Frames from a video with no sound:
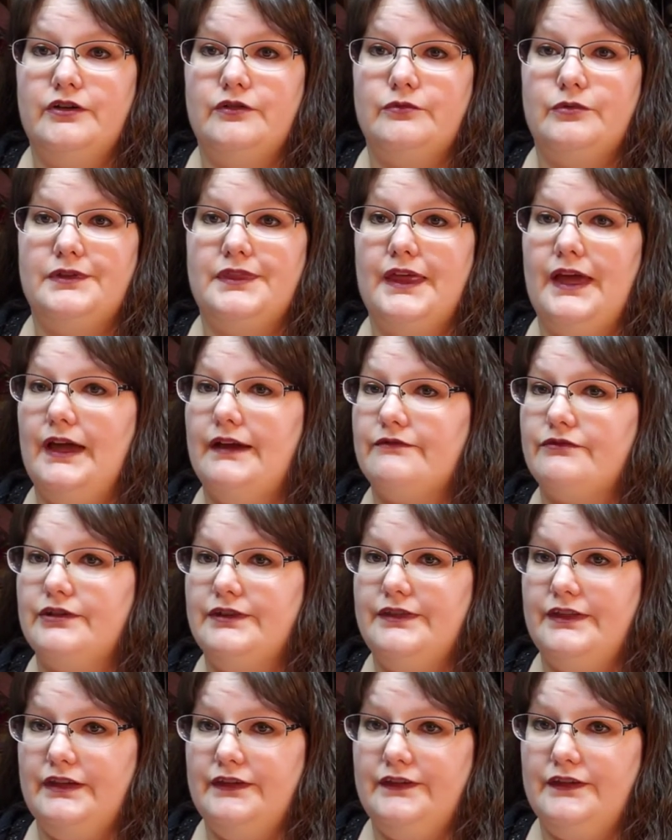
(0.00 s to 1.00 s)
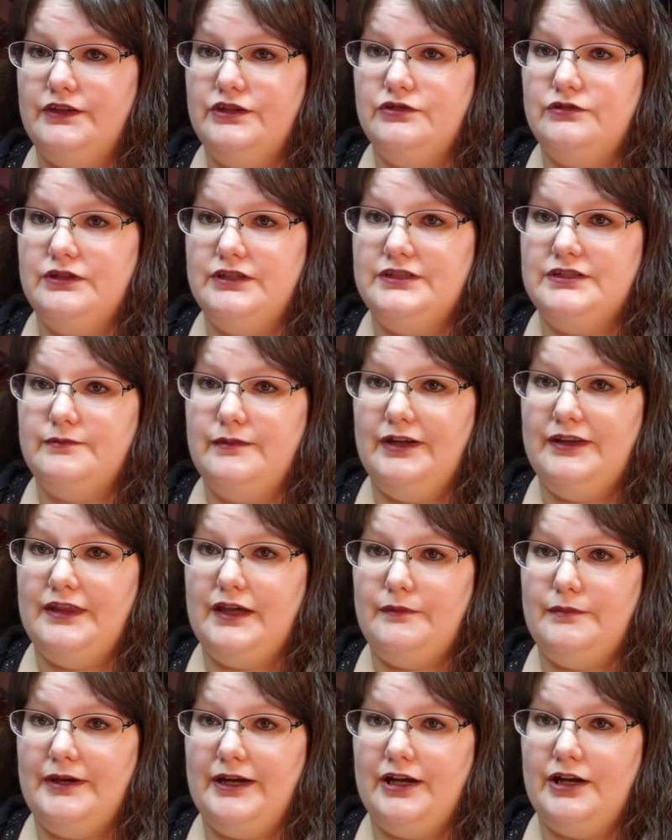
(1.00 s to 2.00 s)
with everything that you need to make
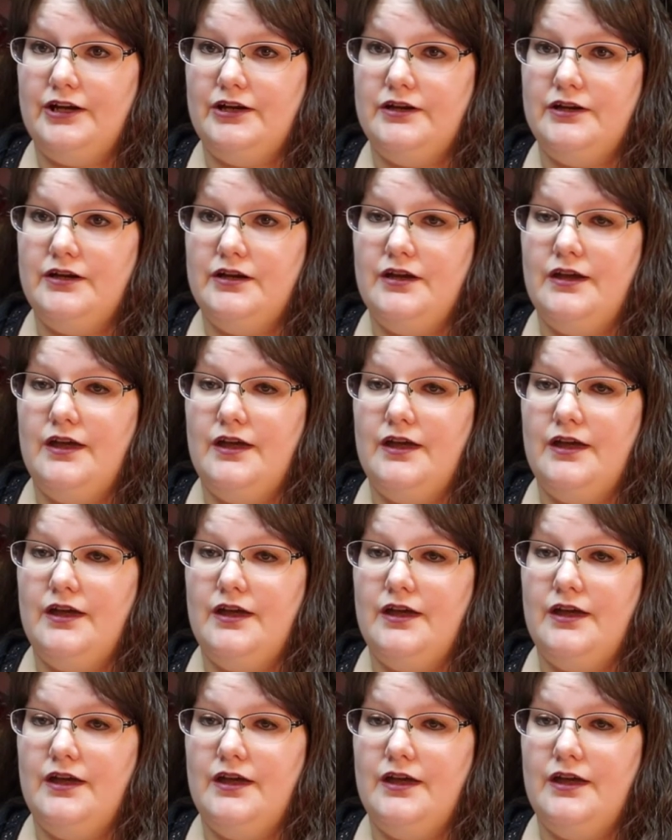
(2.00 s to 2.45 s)
that pattern.